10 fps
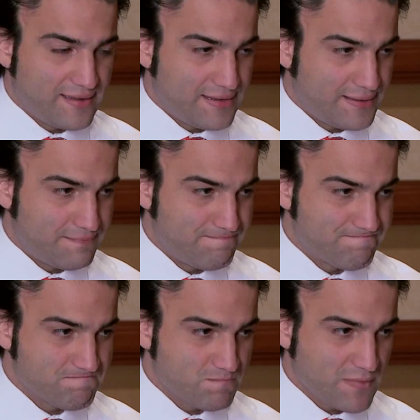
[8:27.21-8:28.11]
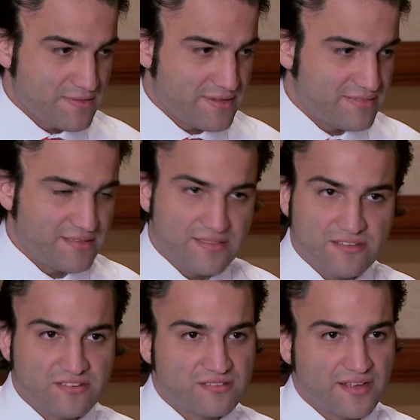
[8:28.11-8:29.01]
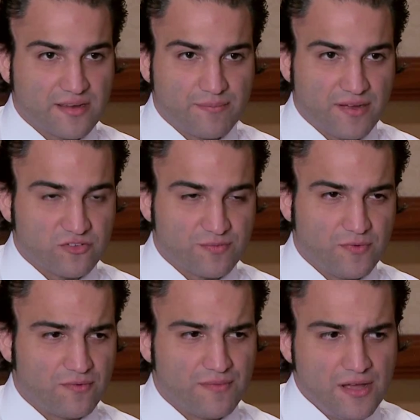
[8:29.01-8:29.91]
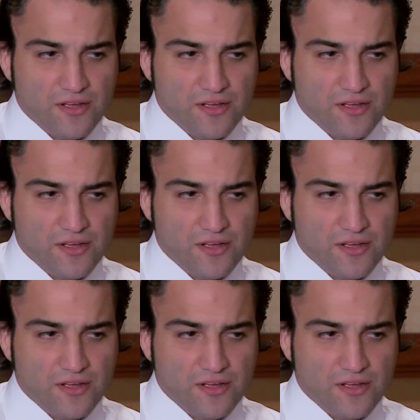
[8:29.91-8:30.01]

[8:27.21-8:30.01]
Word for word: um, they're, they're just like a bunch more.